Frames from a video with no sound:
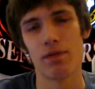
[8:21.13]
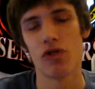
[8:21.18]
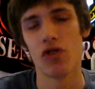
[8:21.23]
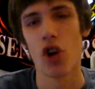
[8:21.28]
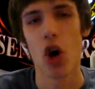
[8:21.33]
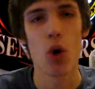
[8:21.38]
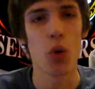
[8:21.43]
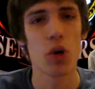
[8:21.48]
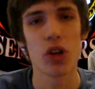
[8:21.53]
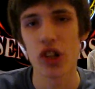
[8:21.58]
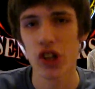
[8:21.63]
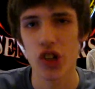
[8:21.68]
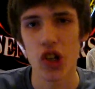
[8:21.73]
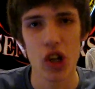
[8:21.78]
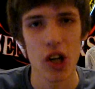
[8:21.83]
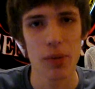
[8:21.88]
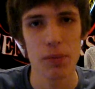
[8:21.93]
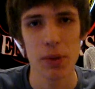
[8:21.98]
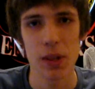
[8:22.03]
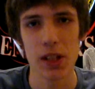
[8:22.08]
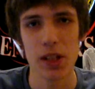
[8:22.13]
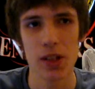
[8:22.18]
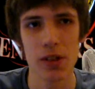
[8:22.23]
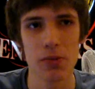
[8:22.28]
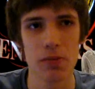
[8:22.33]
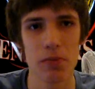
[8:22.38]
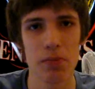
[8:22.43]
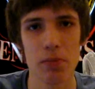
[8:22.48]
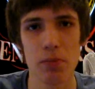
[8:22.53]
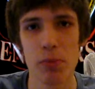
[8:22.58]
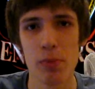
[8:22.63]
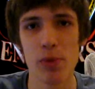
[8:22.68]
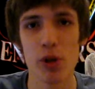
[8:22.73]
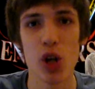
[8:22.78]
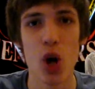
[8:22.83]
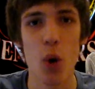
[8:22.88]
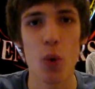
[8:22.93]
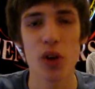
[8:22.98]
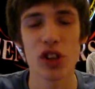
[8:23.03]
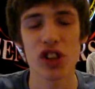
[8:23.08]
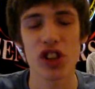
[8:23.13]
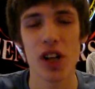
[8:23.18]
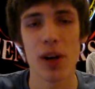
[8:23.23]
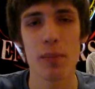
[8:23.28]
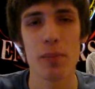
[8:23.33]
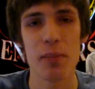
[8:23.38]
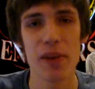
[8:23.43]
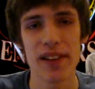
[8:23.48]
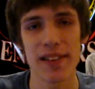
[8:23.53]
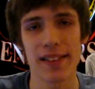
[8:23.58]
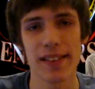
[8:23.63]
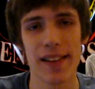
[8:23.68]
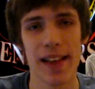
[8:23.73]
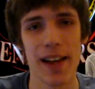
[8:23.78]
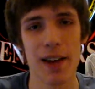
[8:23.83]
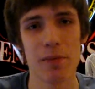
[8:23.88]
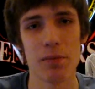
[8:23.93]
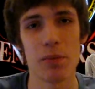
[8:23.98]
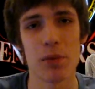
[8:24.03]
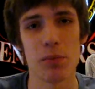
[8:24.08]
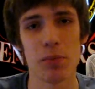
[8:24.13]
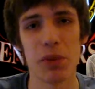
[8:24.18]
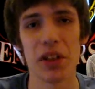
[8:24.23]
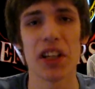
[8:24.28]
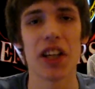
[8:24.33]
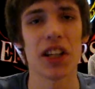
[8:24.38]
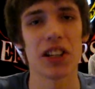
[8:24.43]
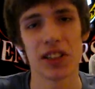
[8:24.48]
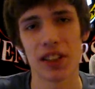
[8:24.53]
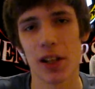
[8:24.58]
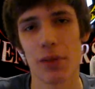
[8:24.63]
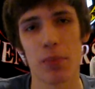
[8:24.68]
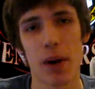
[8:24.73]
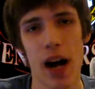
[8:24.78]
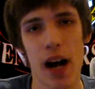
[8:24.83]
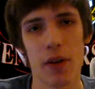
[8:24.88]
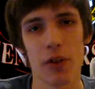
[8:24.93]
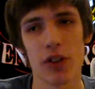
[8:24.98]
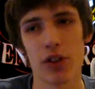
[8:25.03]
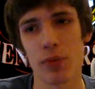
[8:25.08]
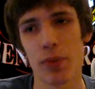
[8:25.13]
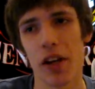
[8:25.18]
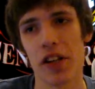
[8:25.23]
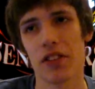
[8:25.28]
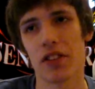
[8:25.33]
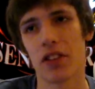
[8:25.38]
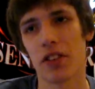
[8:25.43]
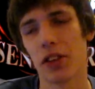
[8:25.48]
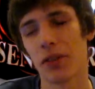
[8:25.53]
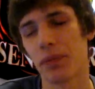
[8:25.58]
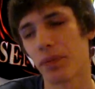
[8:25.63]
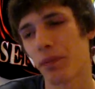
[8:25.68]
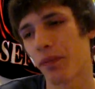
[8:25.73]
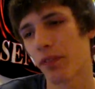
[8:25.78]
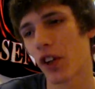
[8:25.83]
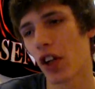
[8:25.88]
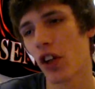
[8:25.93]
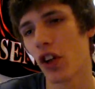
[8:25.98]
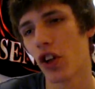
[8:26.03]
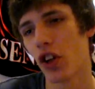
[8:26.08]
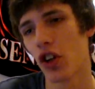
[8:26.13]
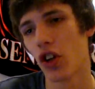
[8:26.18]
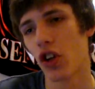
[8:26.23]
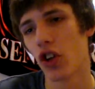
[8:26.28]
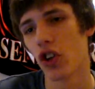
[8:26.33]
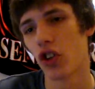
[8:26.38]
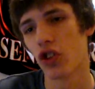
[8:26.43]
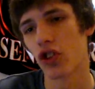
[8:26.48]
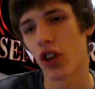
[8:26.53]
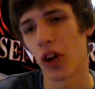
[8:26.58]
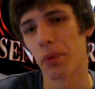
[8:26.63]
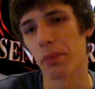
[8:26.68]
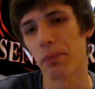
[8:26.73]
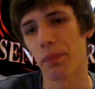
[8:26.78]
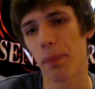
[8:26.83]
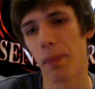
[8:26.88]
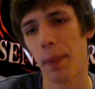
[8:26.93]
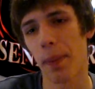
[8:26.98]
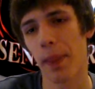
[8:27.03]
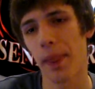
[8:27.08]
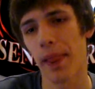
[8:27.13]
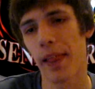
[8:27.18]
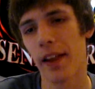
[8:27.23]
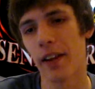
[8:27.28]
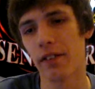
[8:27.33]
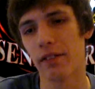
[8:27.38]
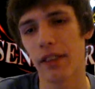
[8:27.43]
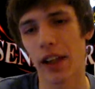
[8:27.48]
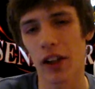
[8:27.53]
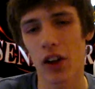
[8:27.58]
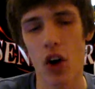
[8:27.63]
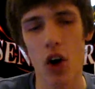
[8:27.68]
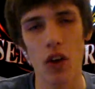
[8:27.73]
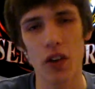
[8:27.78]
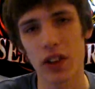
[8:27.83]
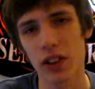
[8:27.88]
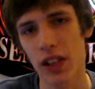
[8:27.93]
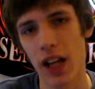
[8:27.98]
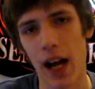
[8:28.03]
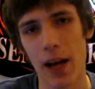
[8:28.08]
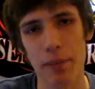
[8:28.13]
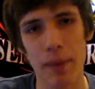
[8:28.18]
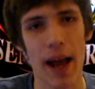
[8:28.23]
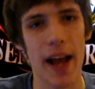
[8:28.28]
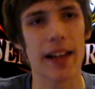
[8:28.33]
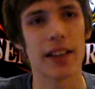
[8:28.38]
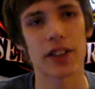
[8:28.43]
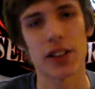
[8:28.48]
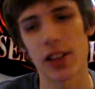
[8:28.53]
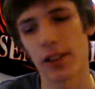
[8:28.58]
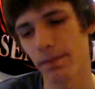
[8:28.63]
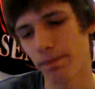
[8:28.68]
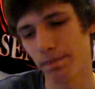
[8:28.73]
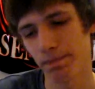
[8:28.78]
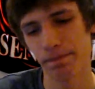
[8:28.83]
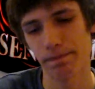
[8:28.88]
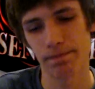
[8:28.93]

no one's gonna miss them because they're pirates, basically. So they call this guy Master.